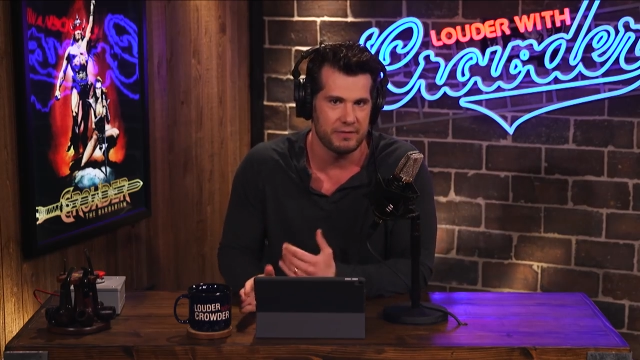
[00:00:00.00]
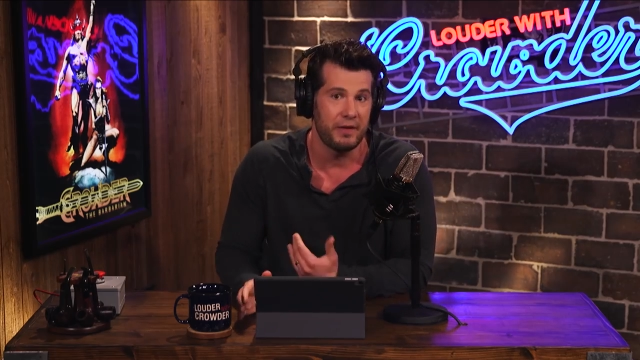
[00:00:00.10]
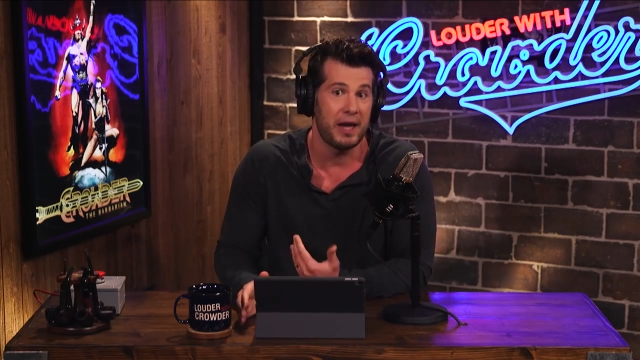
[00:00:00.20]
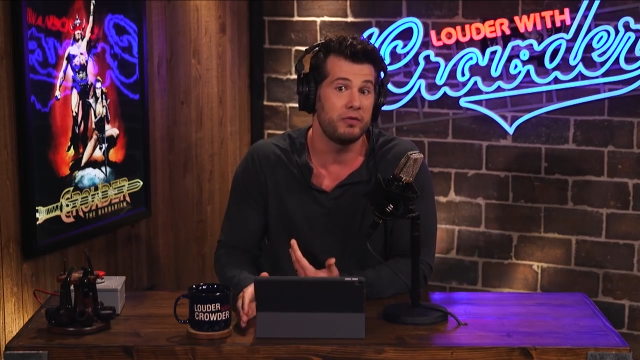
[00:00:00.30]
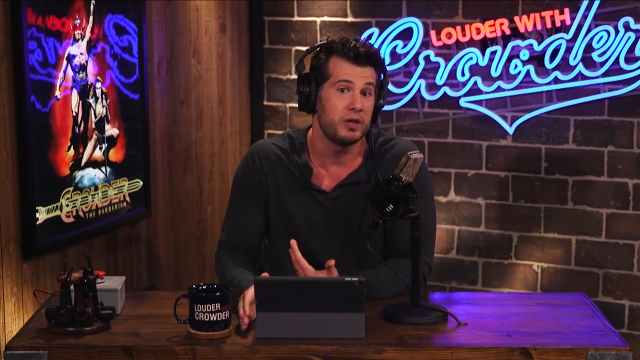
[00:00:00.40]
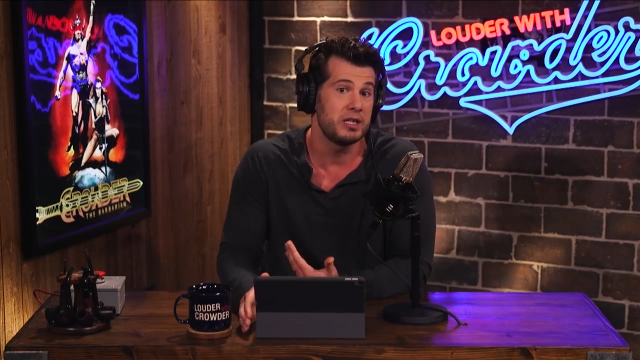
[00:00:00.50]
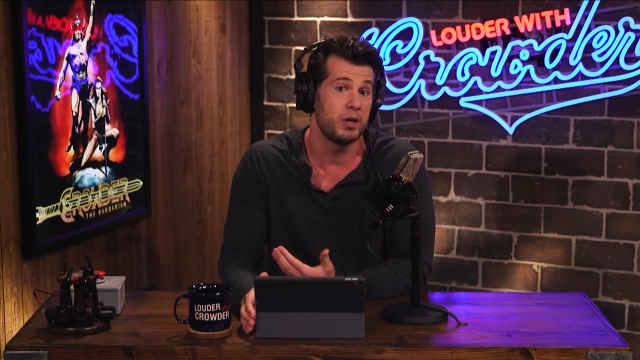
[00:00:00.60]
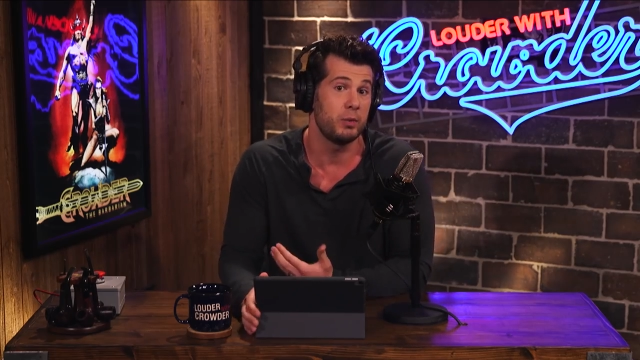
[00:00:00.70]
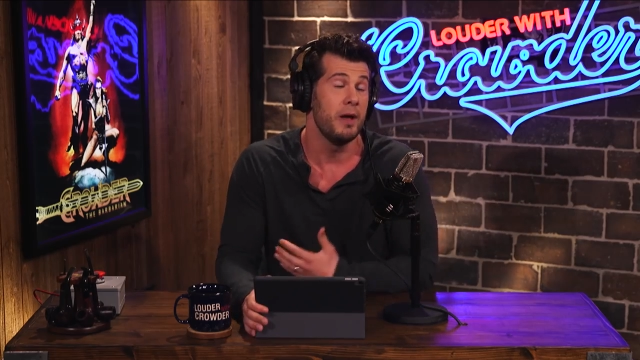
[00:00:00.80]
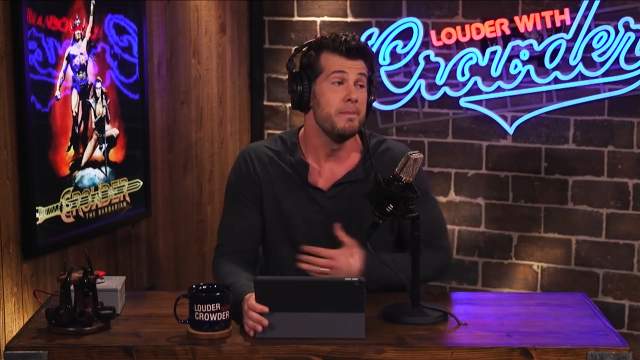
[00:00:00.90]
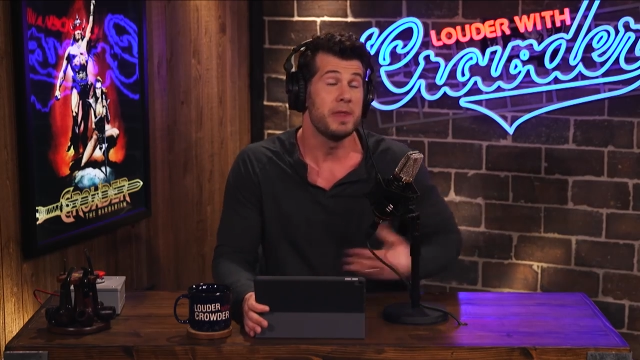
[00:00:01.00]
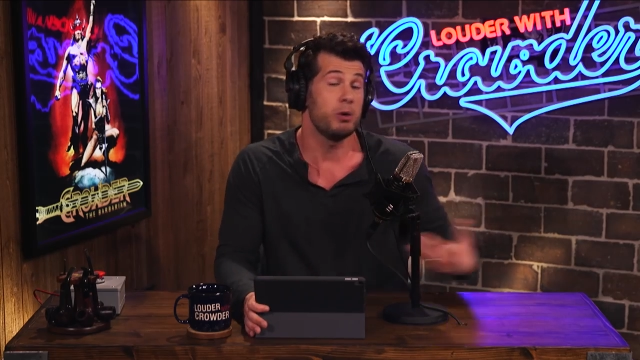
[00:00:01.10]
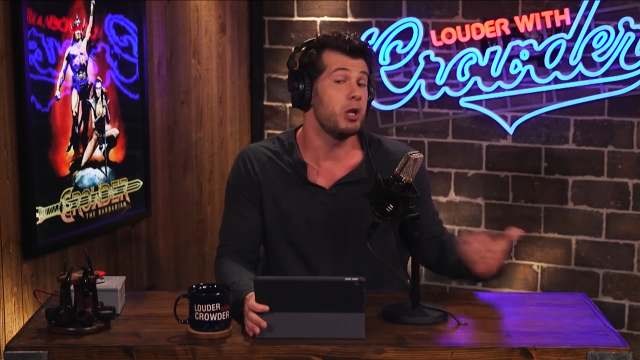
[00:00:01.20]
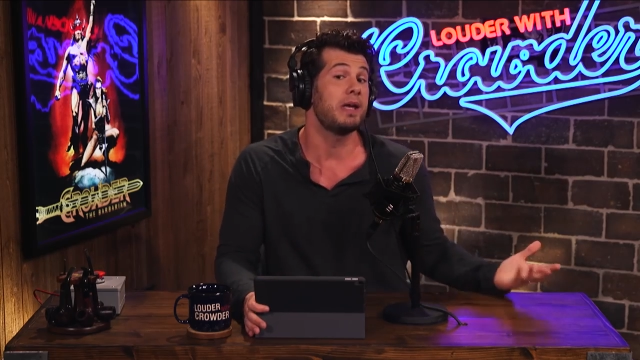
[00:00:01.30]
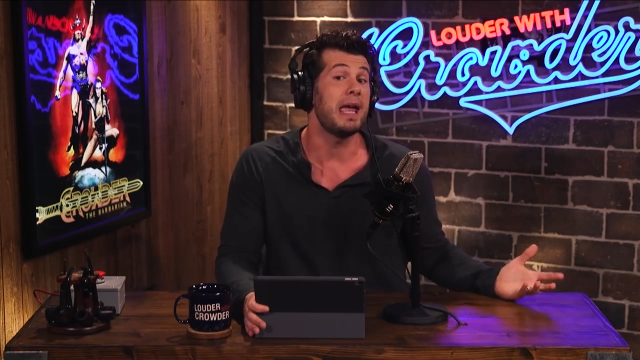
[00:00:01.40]
that final frontier where
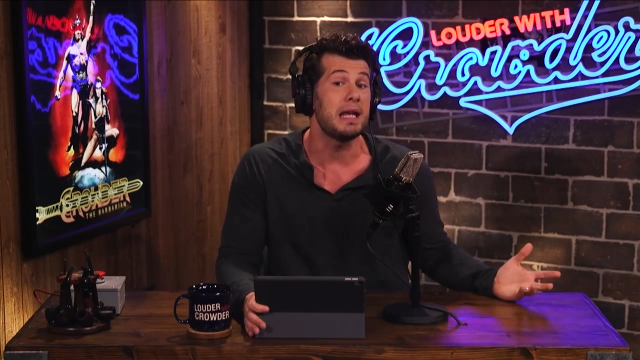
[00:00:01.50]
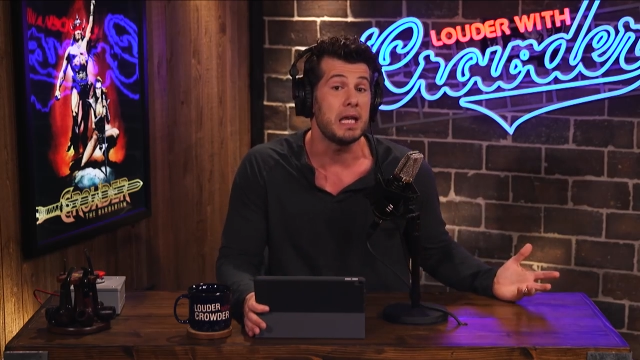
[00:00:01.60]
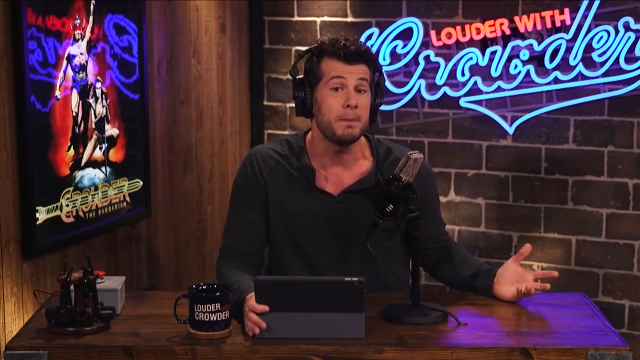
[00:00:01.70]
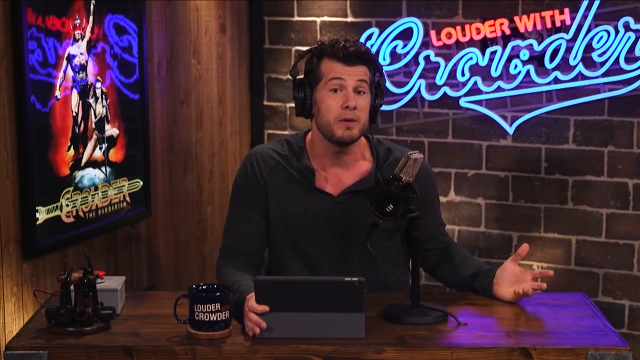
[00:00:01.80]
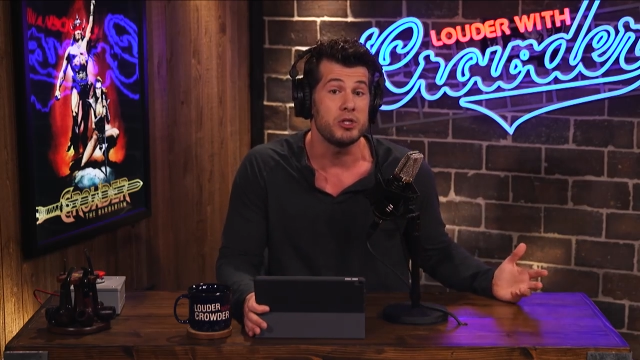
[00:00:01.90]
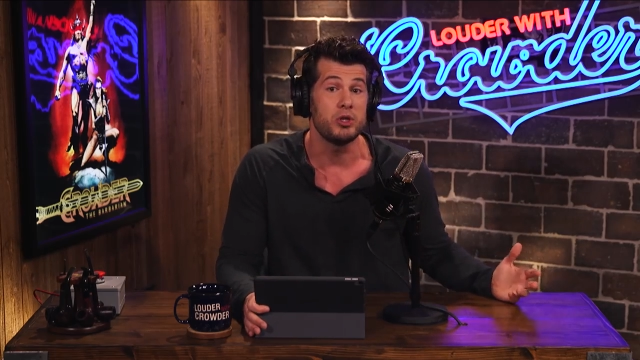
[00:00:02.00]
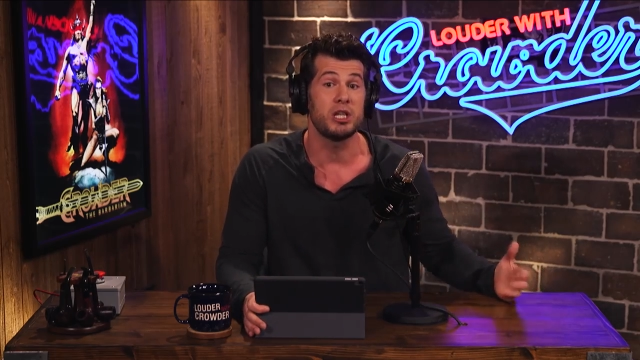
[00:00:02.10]
there were no gatekeepers and